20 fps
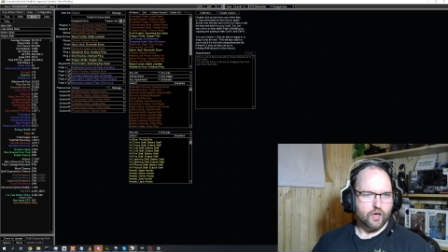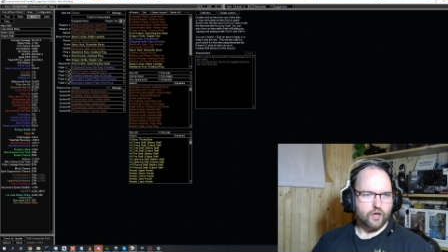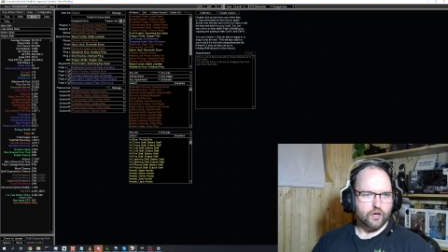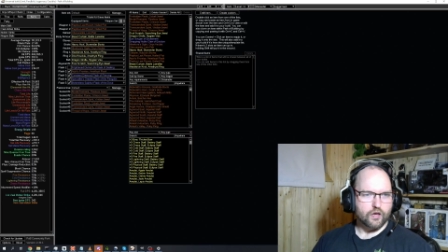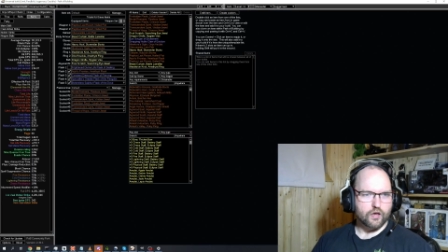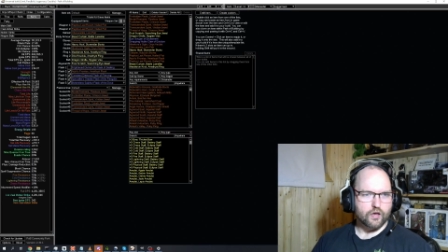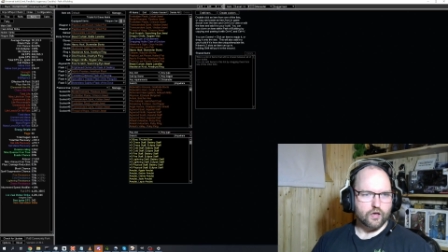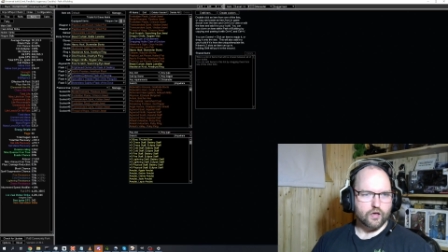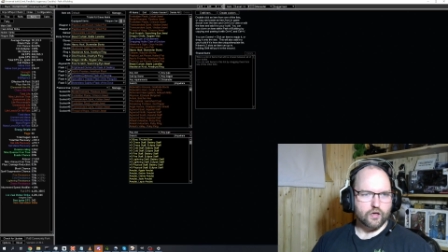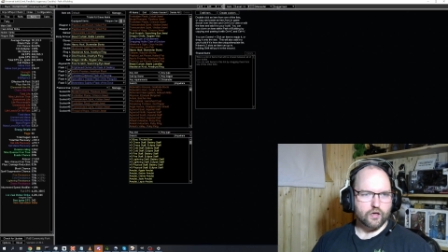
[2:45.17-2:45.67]

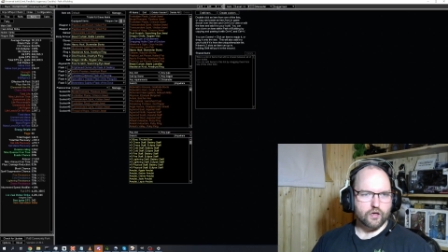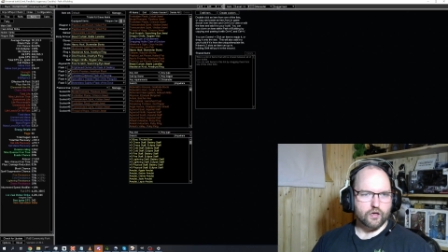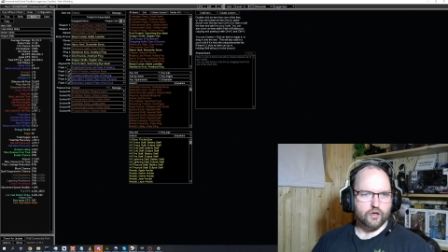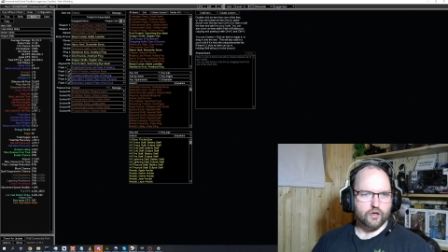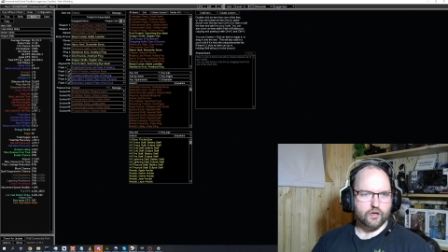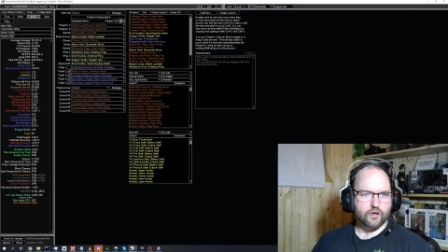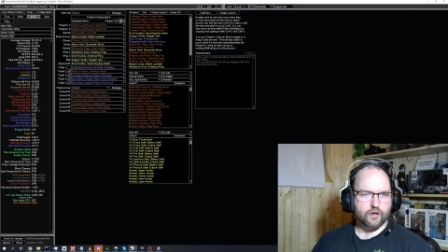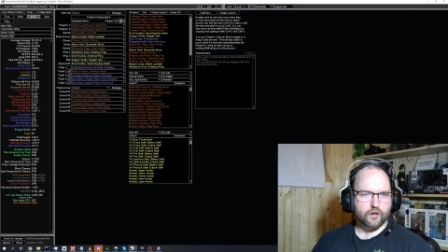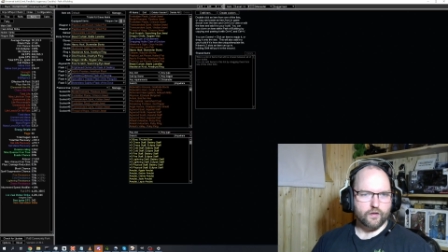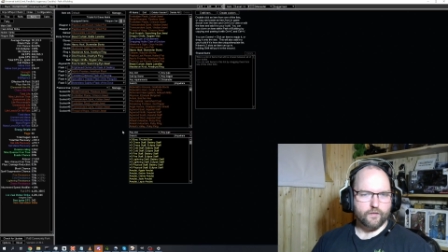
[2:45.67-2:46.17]

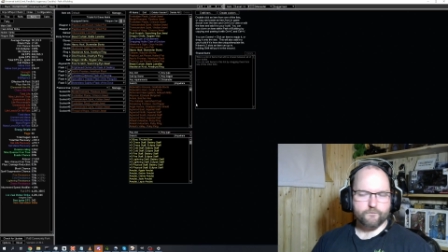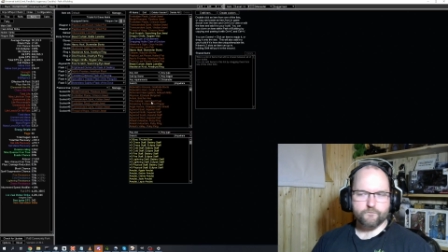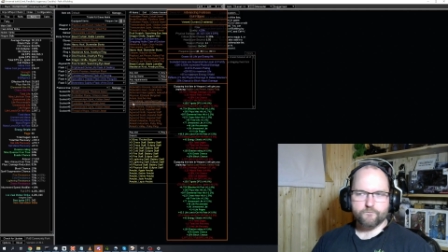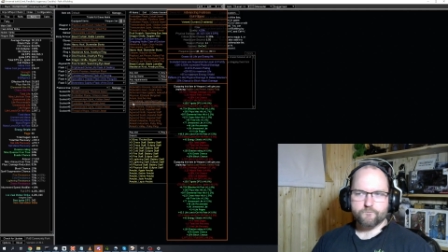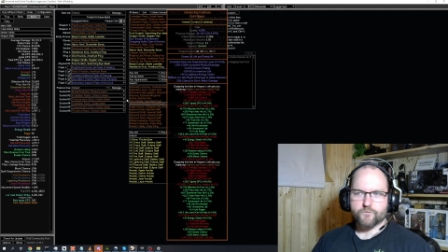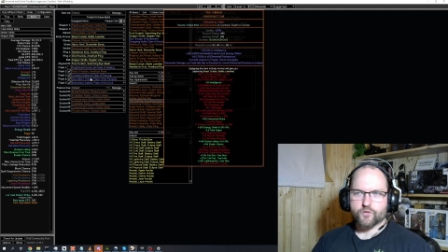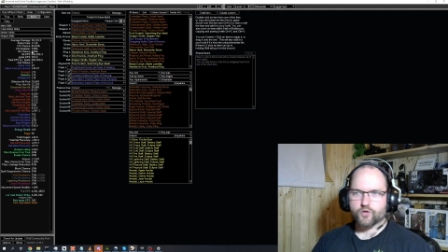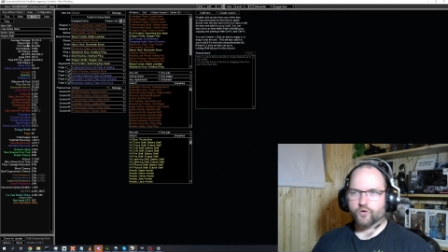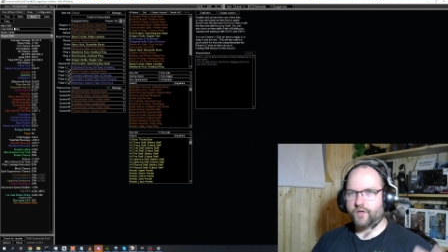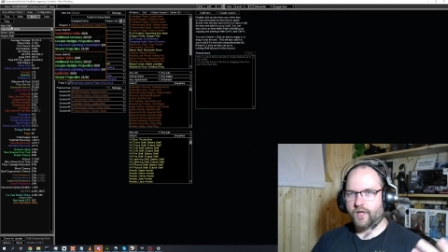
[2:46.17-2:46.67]

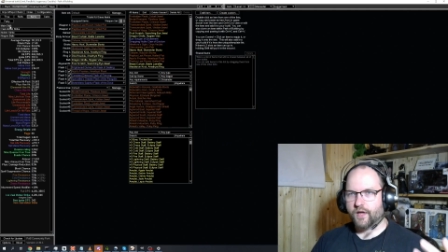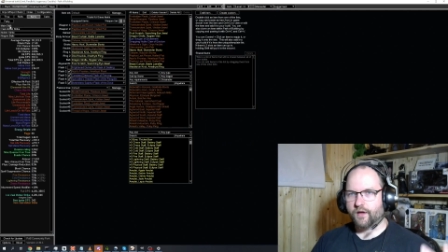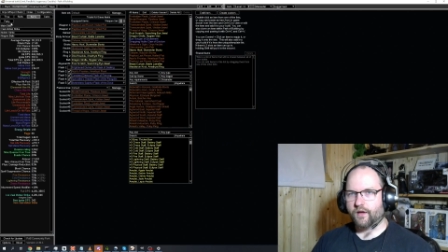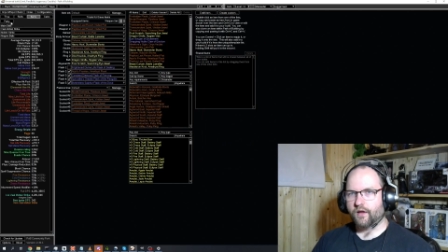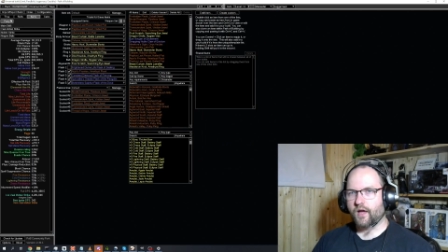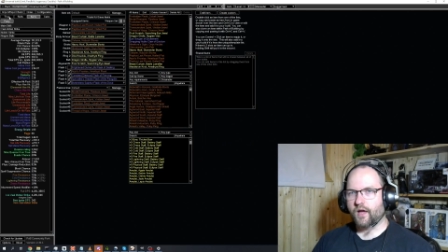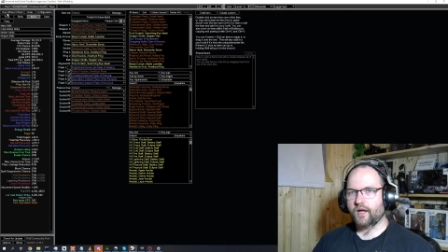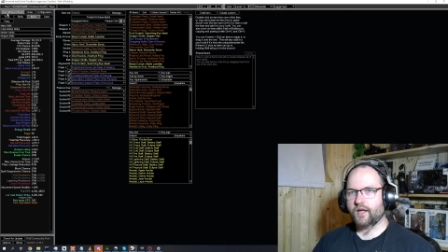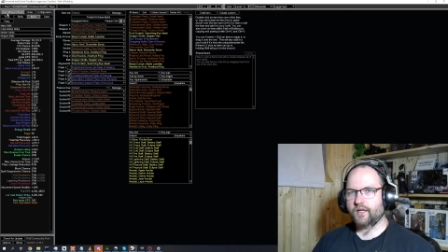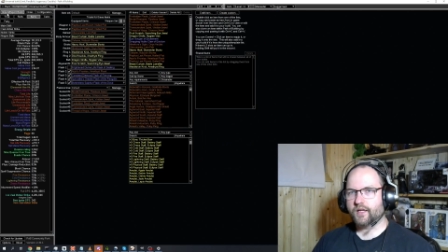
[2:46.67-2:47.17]
So yeah,
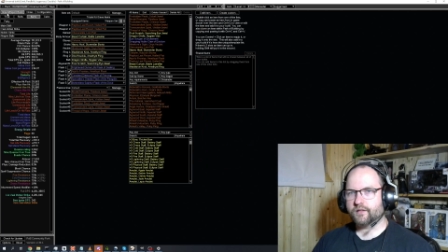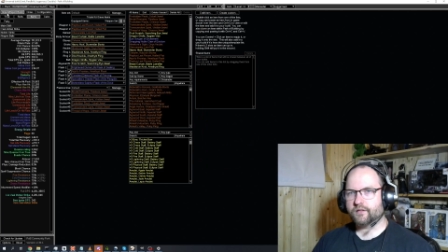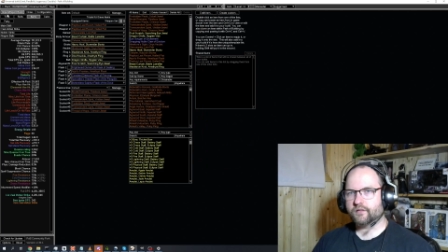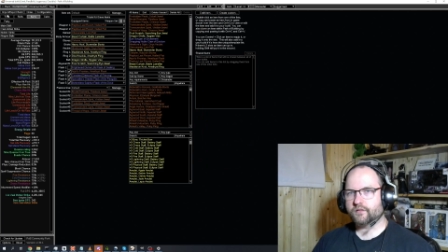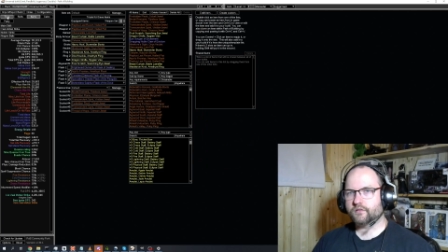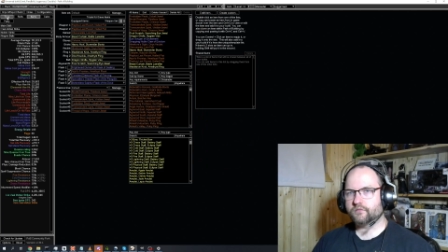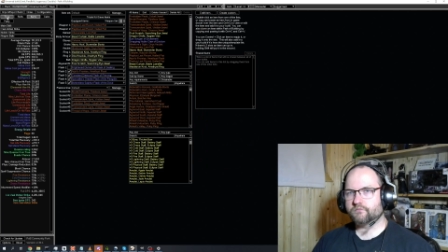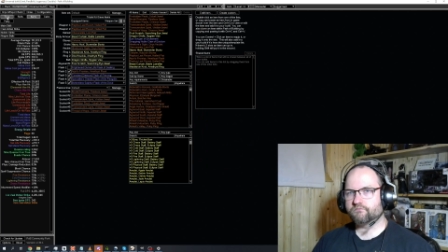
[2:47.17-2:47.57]
I get